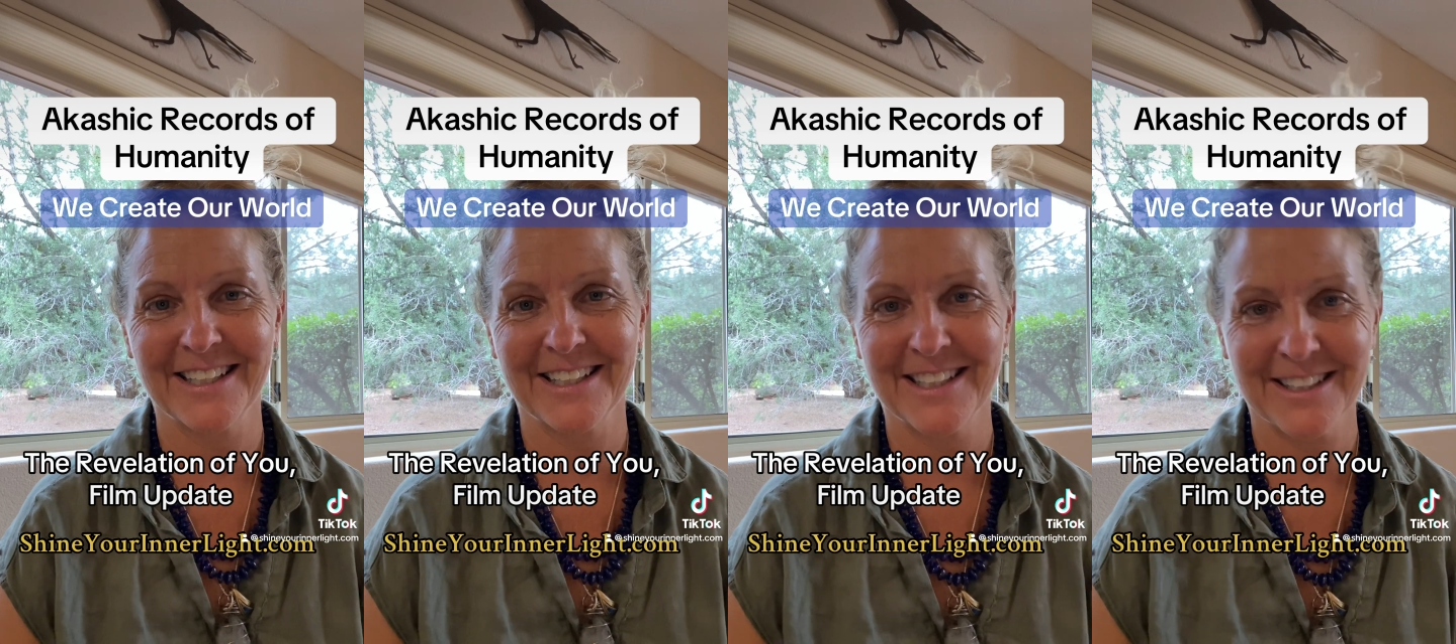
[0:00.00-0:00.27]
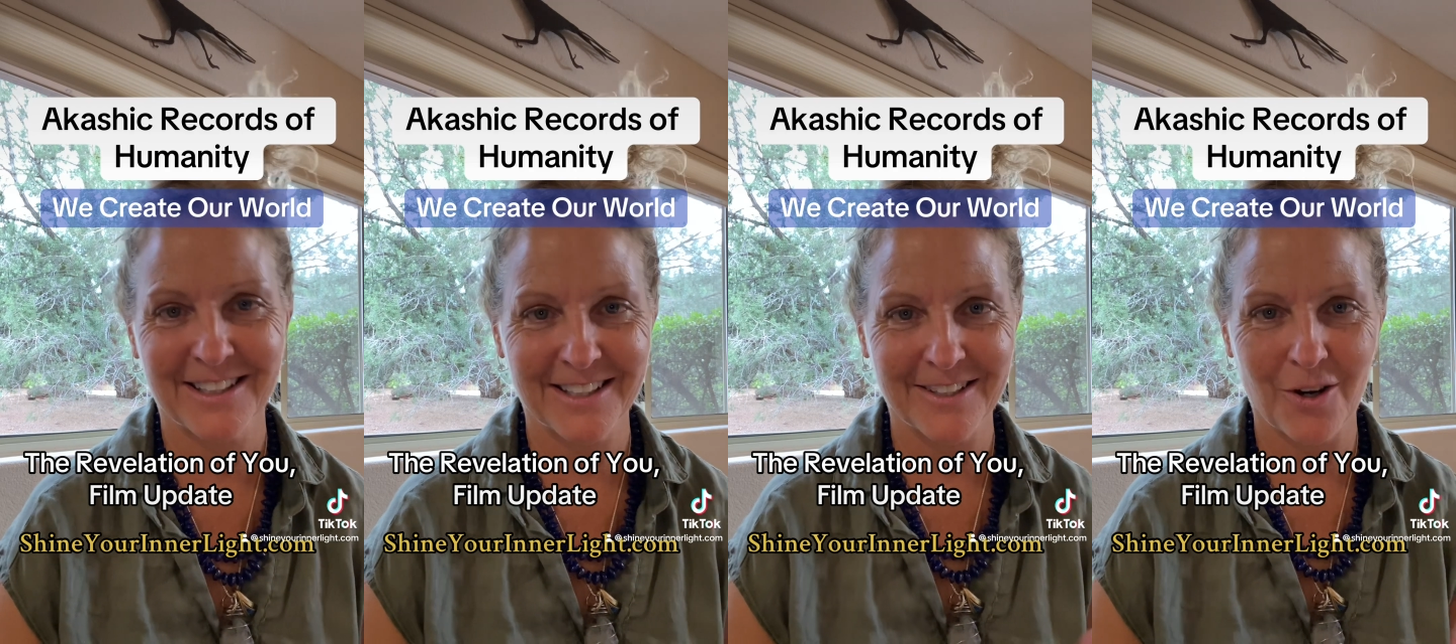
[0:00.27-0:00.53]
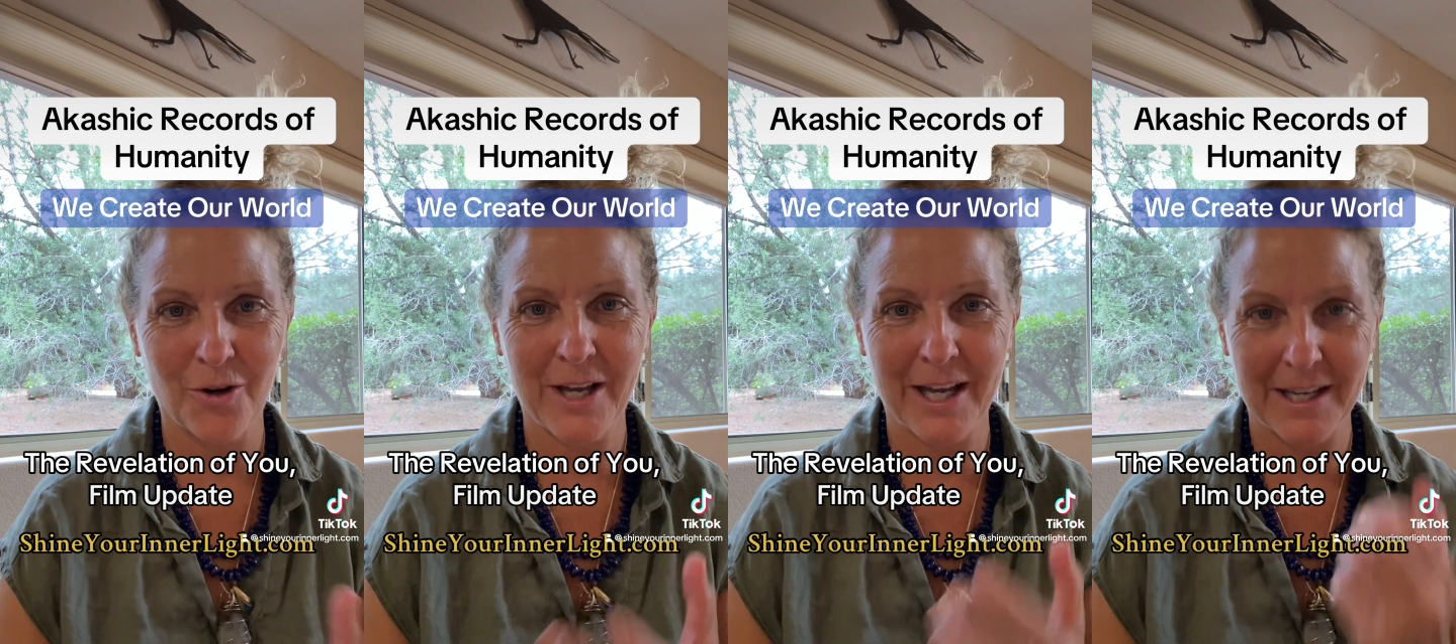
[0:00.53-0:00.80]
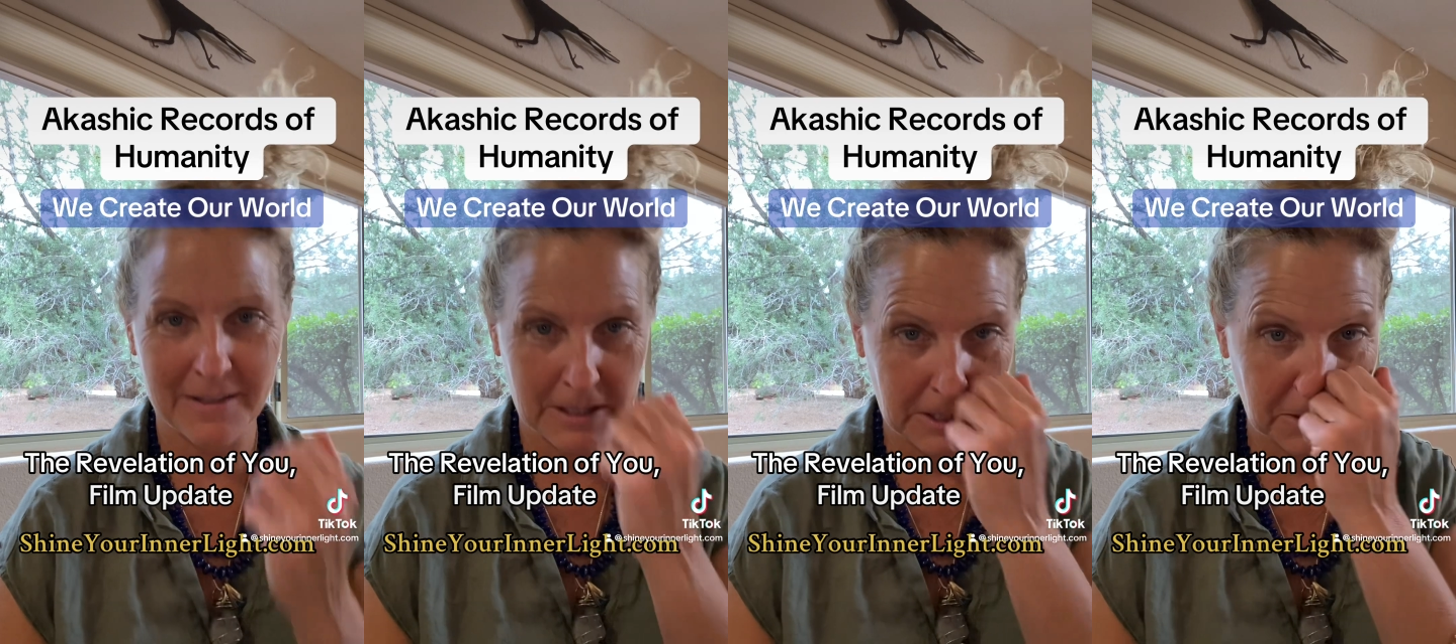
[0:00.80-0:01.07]
get the
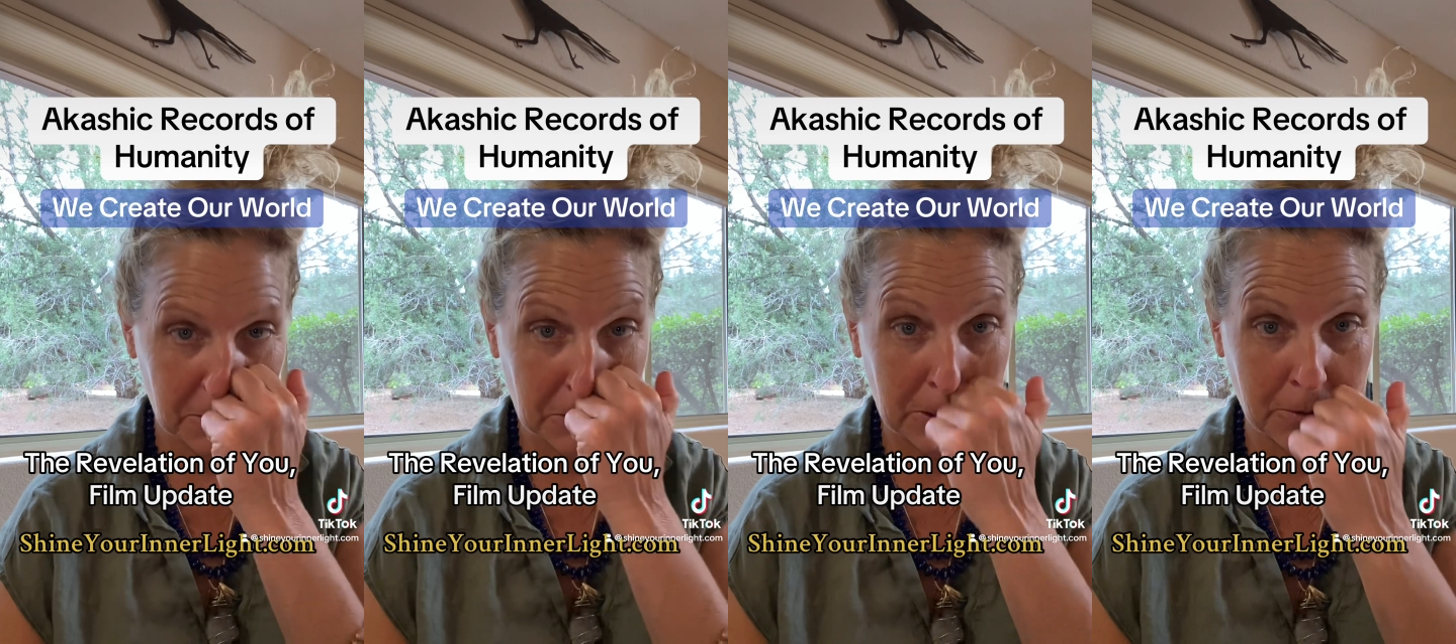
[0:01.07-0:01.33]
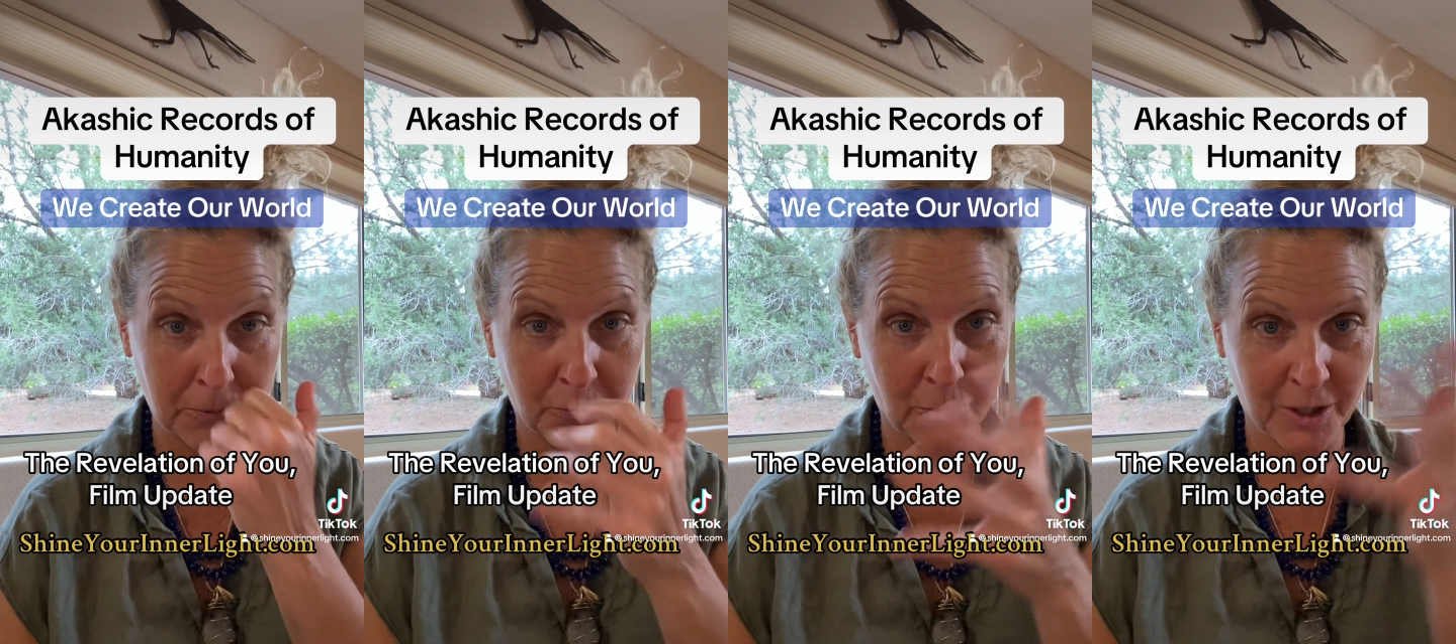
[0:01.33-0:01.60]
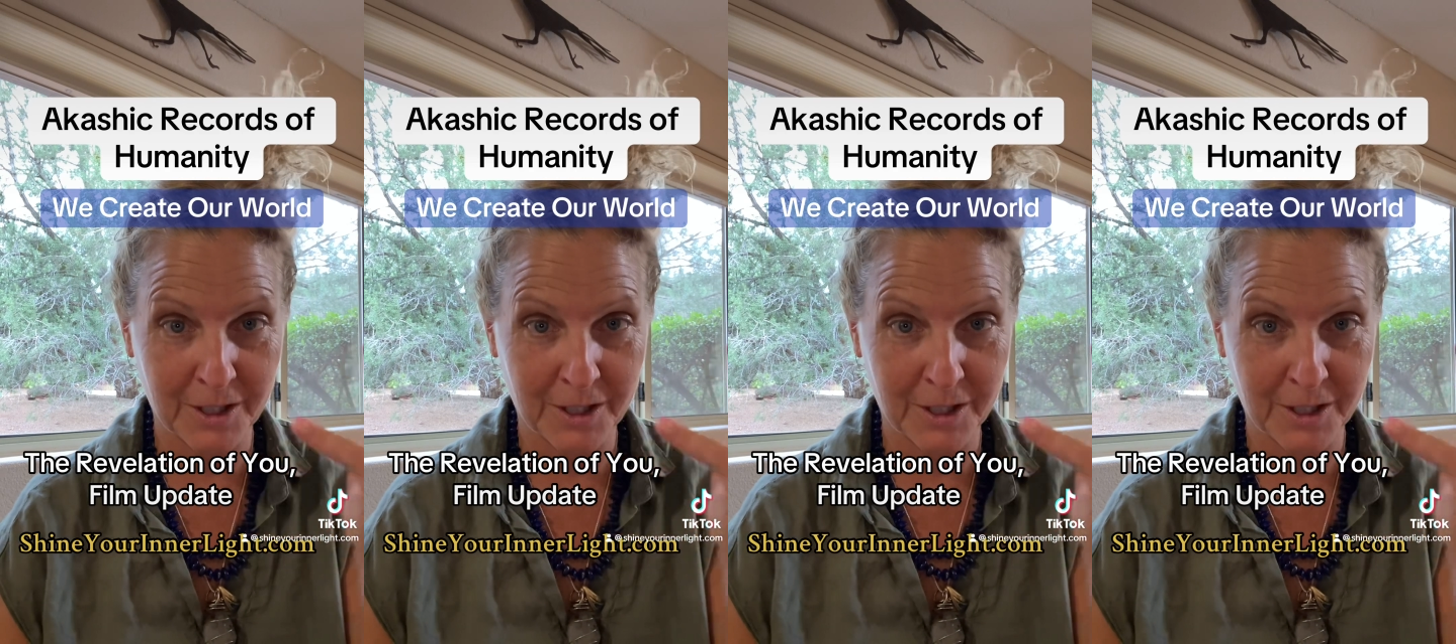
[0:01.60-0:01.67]
okay that we're